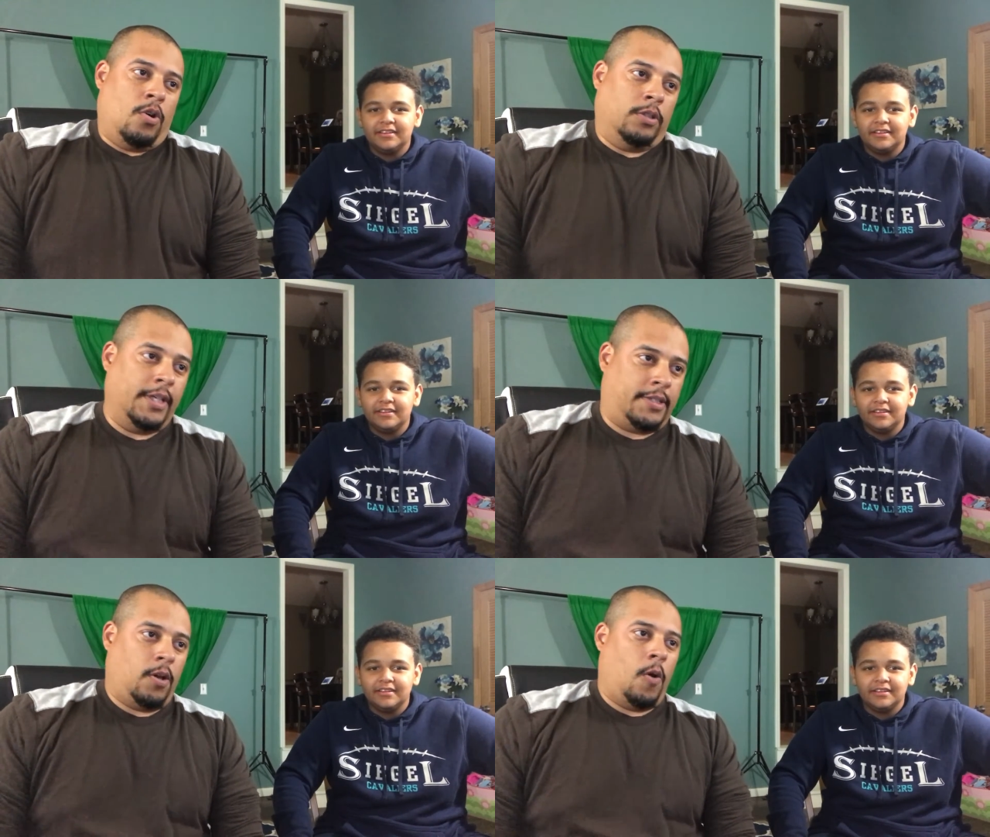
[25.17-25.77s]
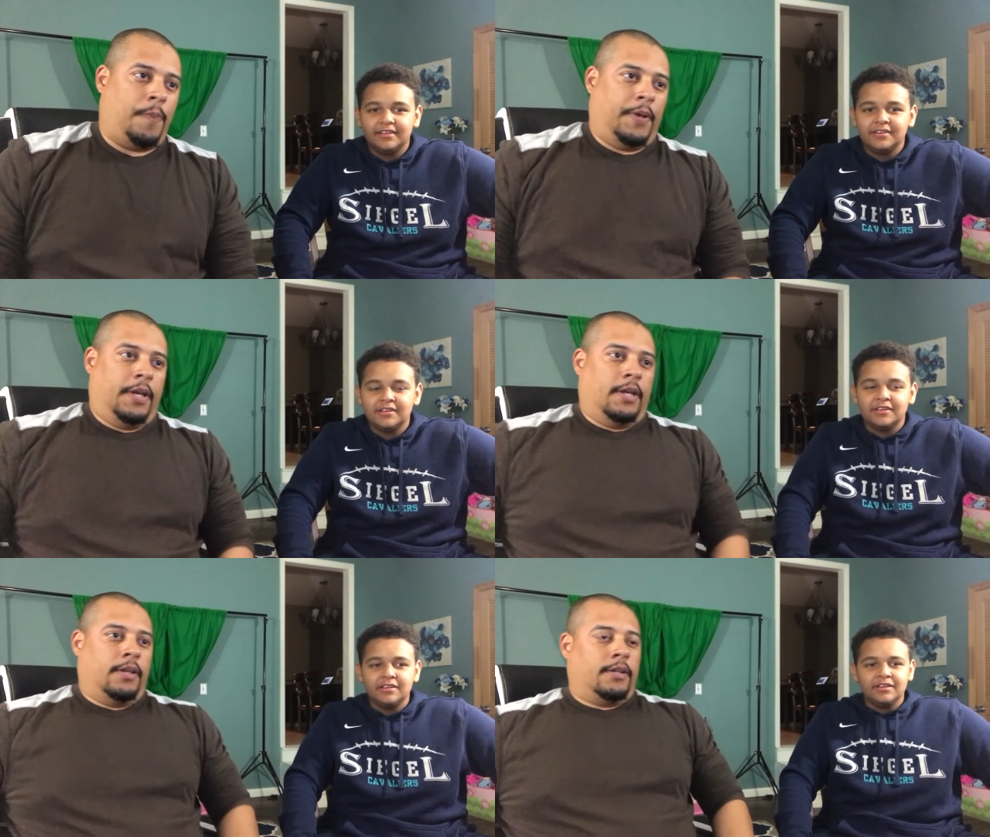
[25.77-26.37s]
Speaker 1: Let's hope it
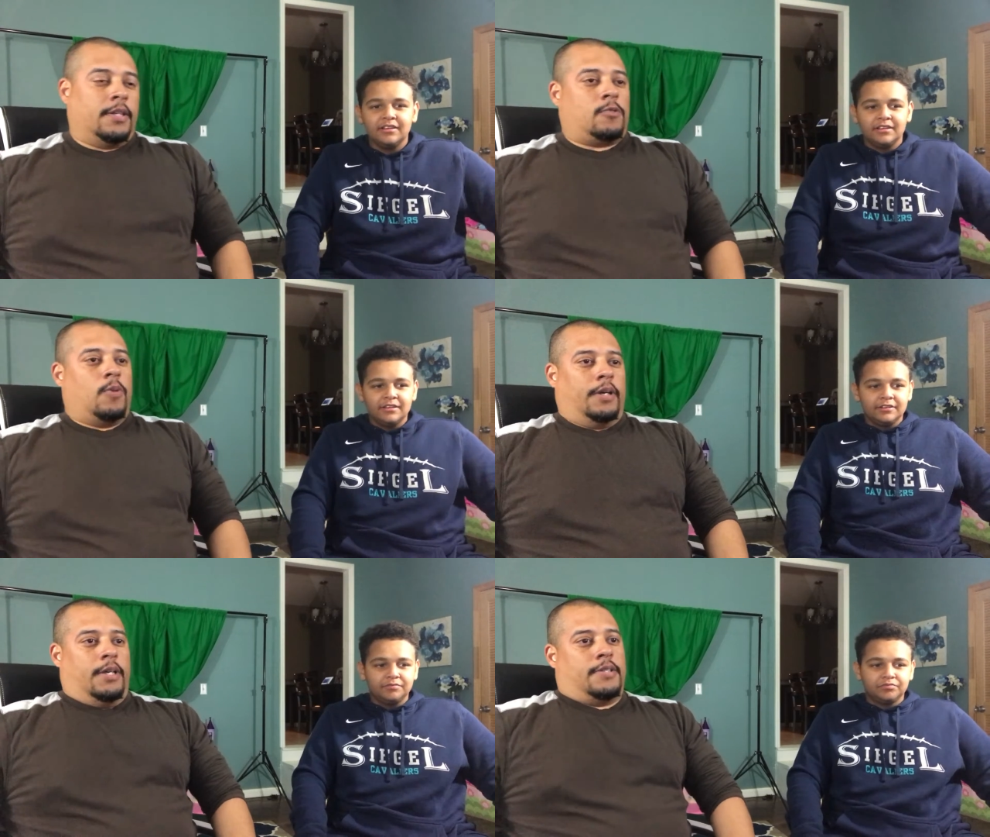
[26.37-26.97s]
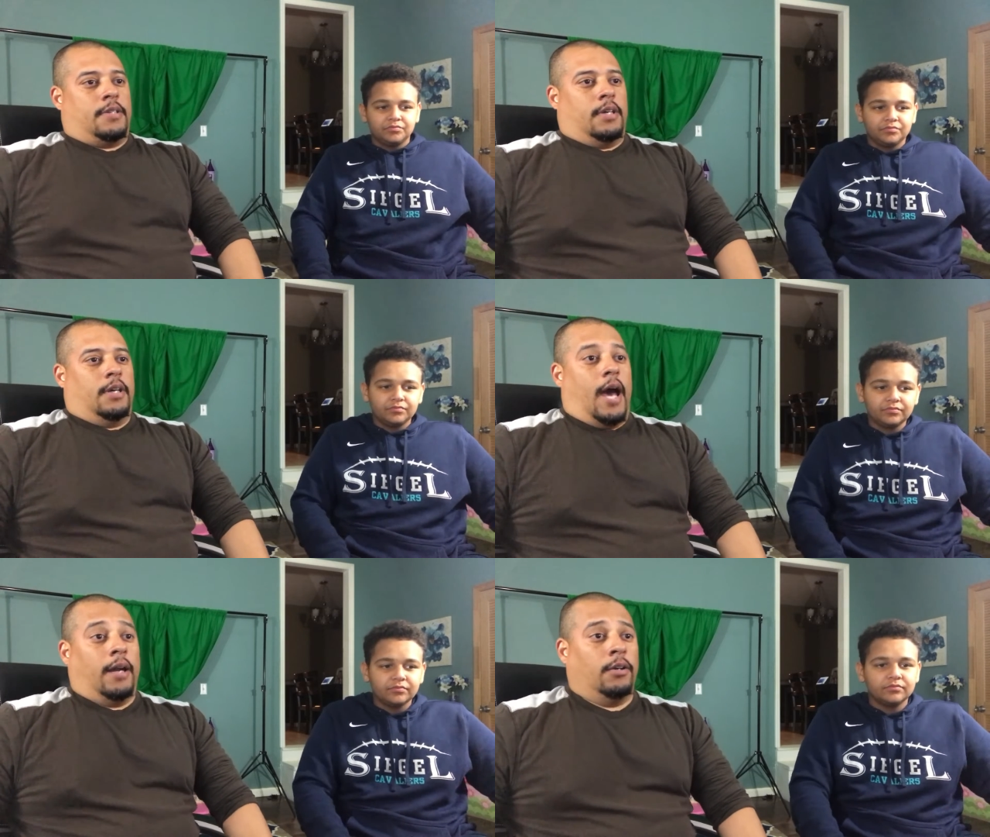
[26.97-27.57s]
is, this one is
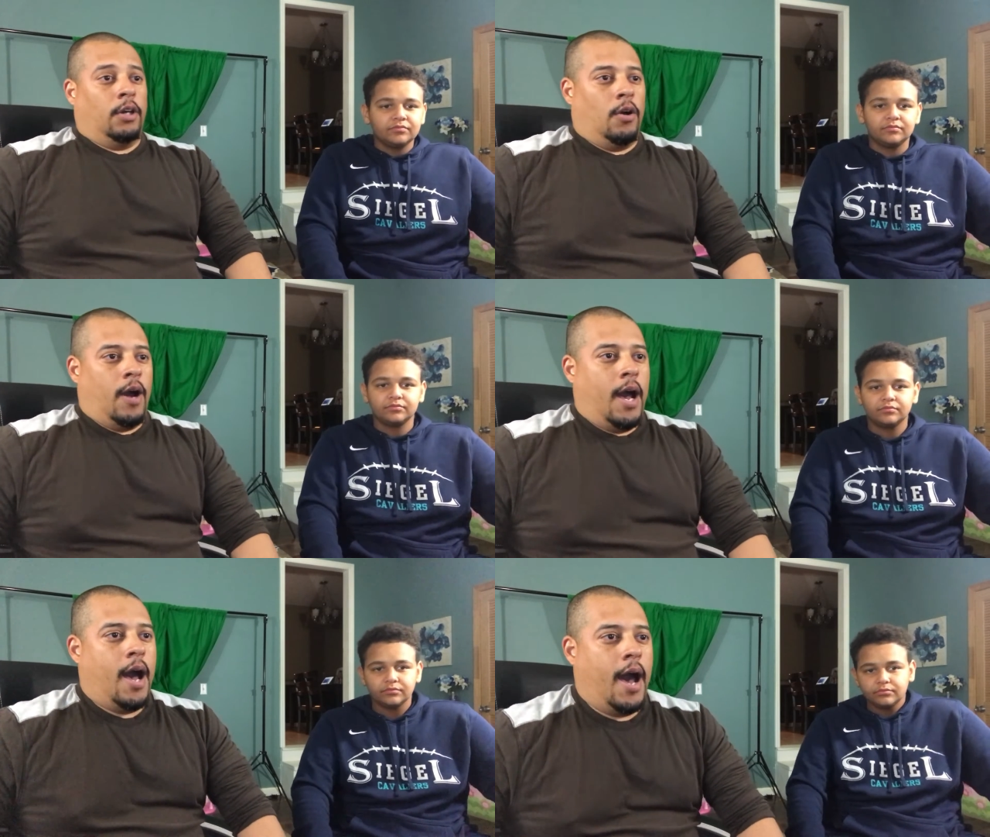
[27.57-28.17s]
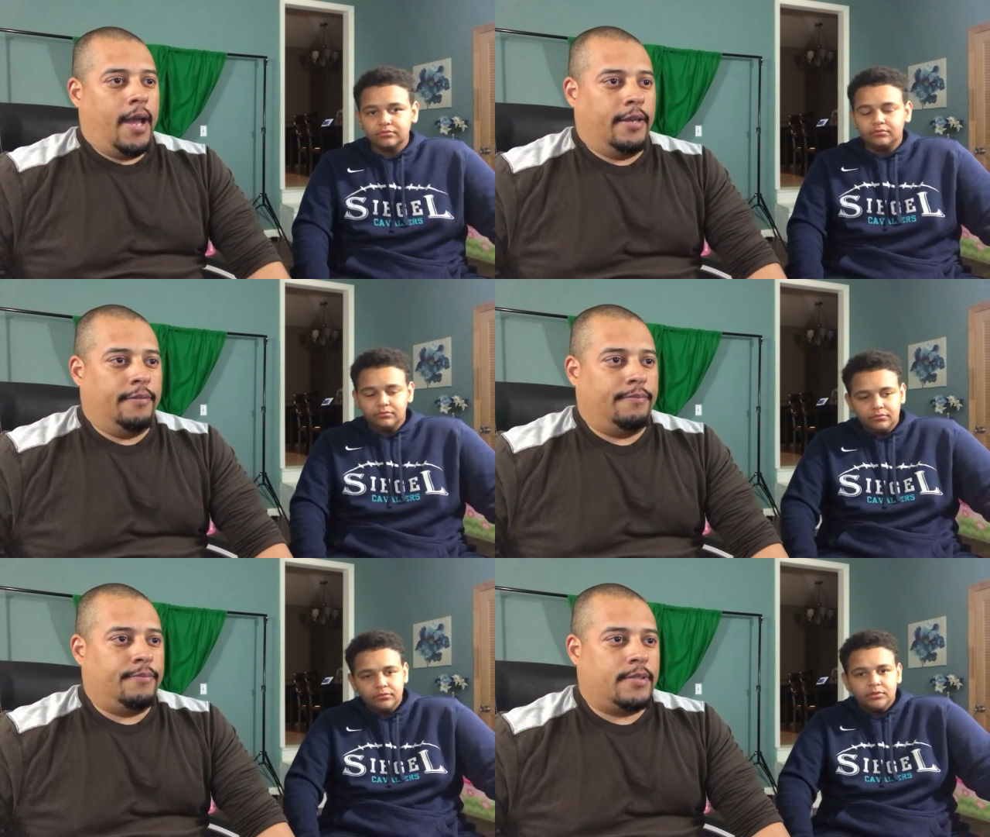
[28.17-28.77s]
good. I don't know.
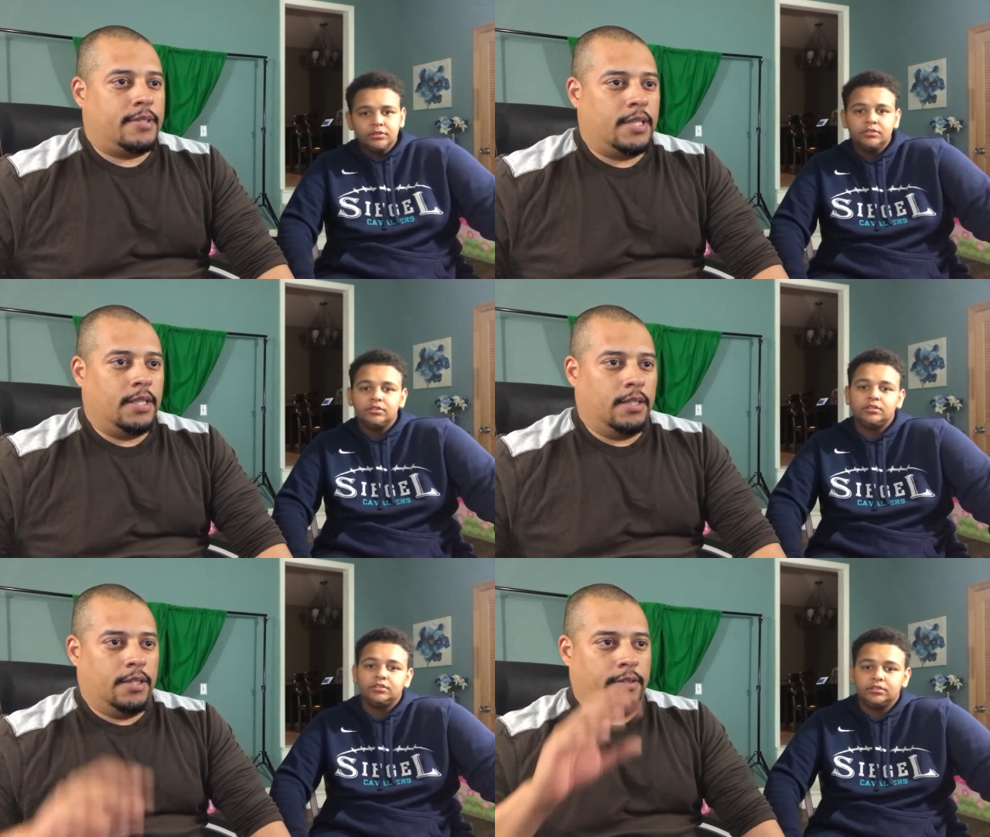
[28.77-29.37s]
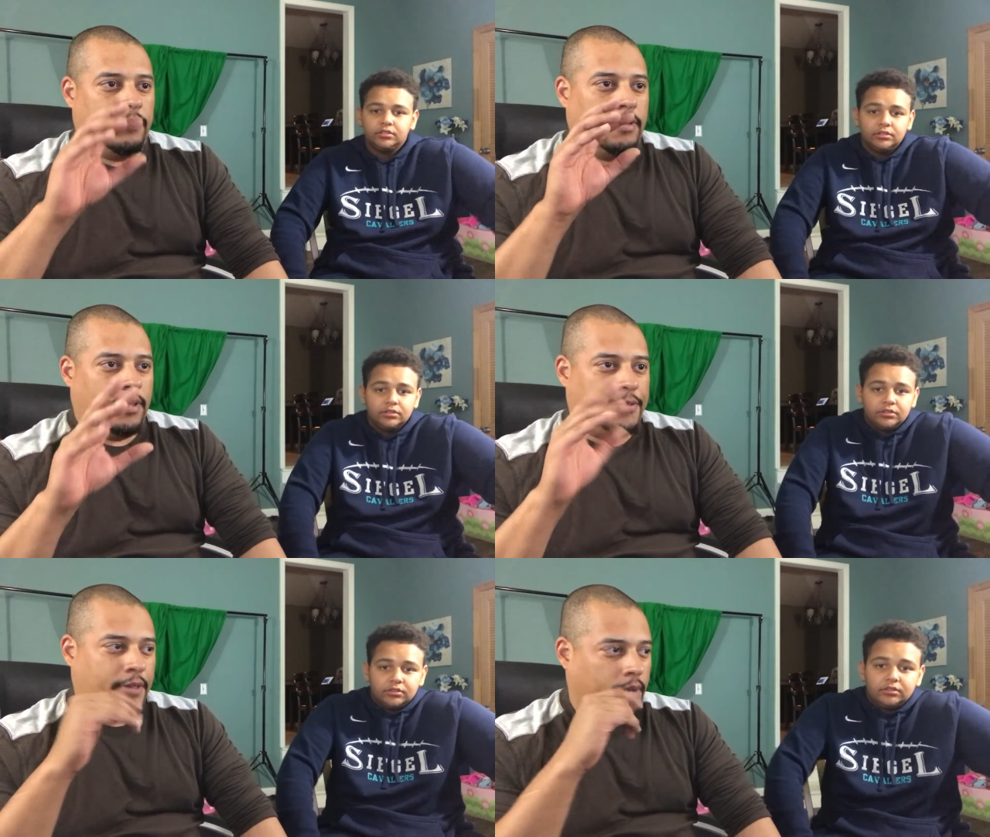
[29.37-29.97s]
I've seen the the
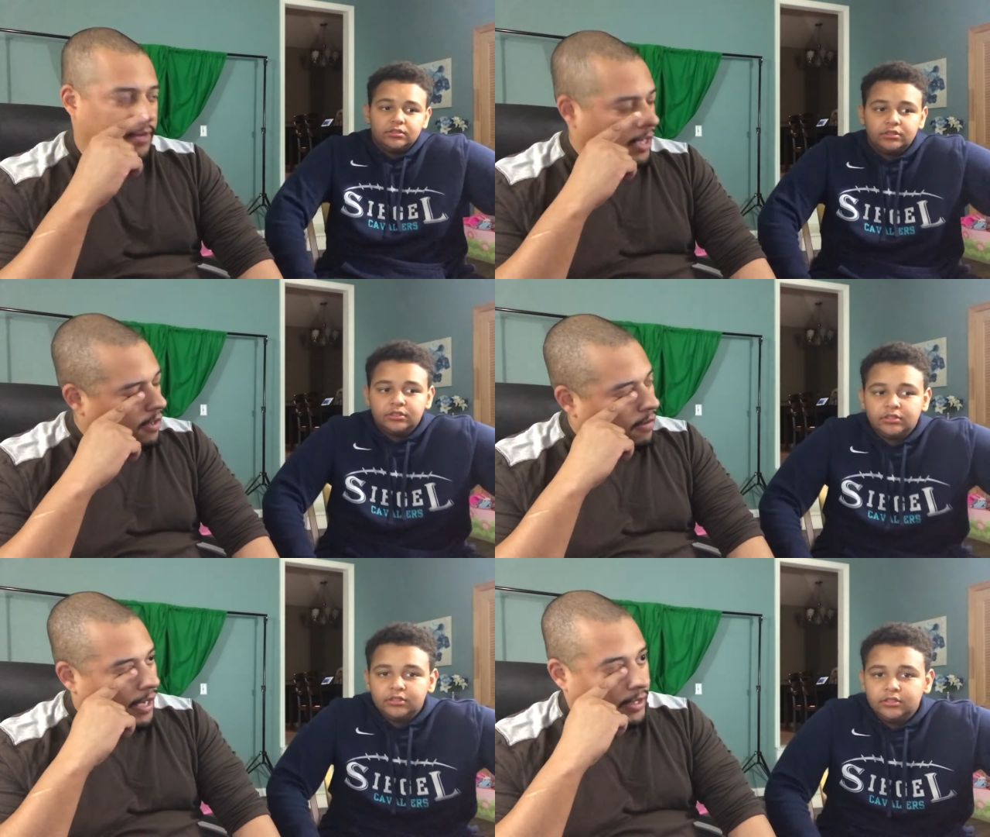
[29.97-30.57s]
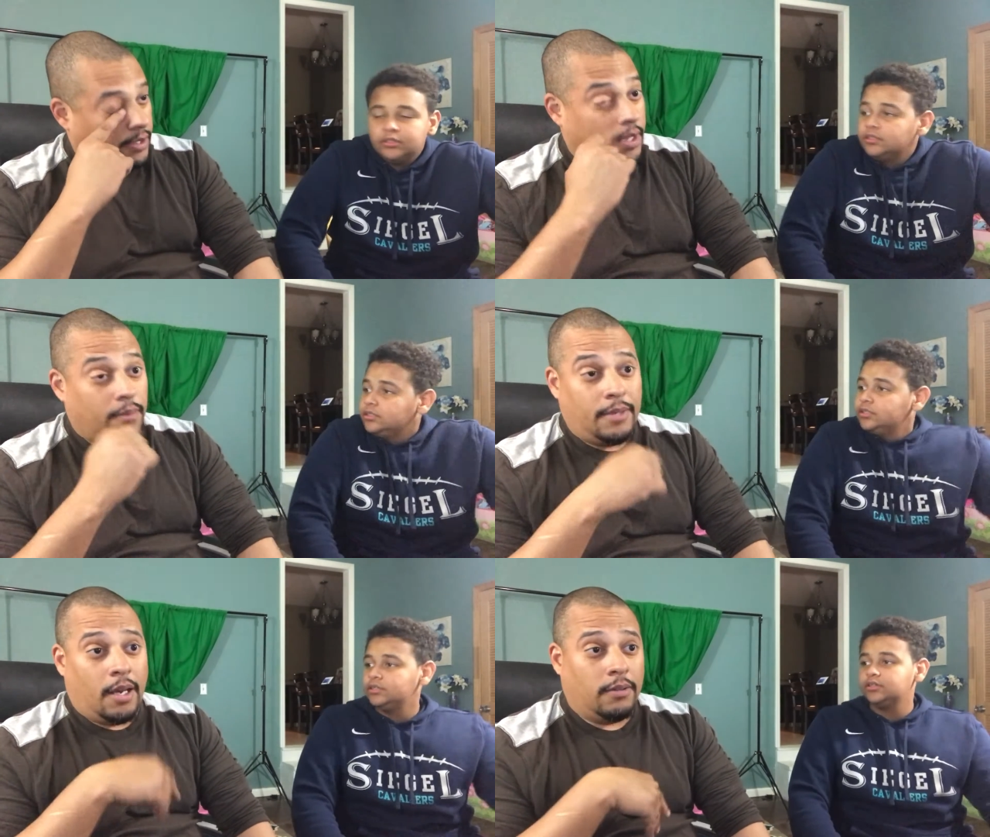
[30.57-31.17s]
thumbnail and the
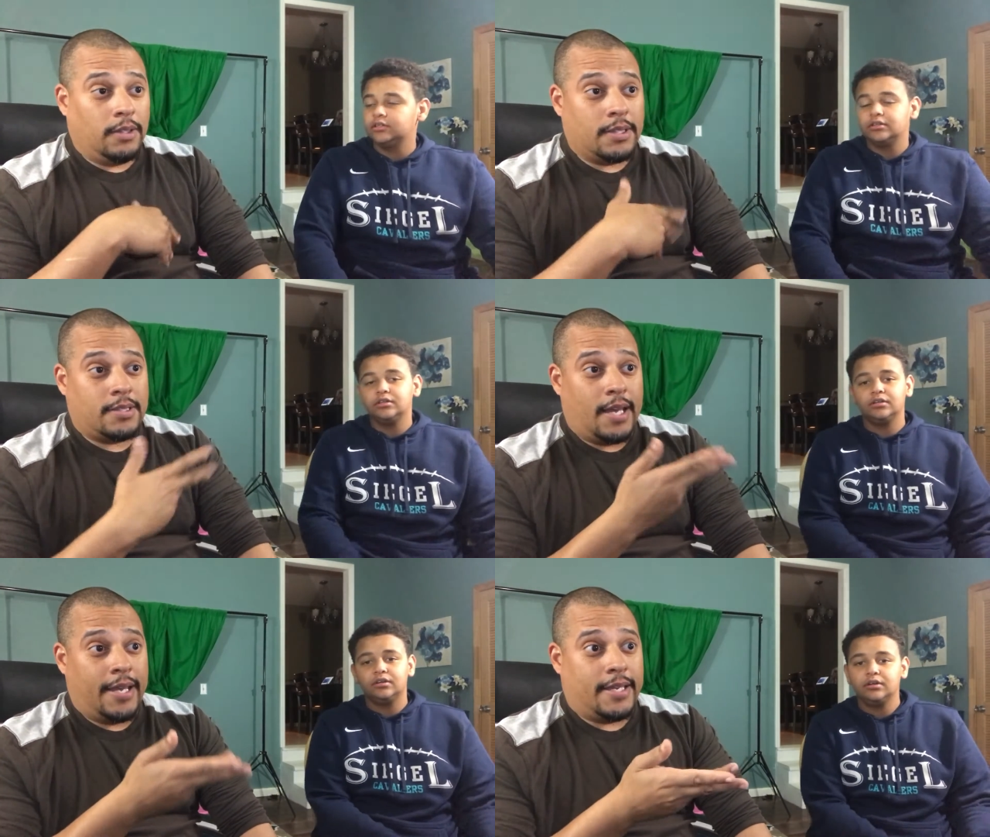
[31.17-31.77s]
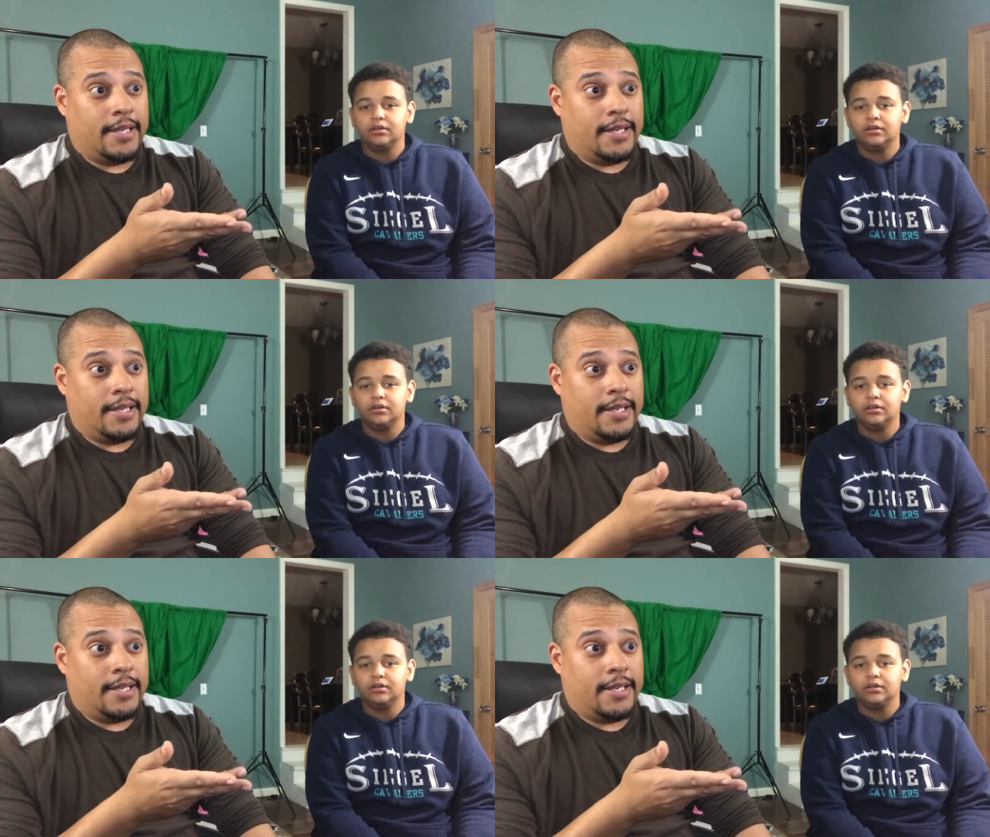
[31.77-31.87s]
thumbnail looks like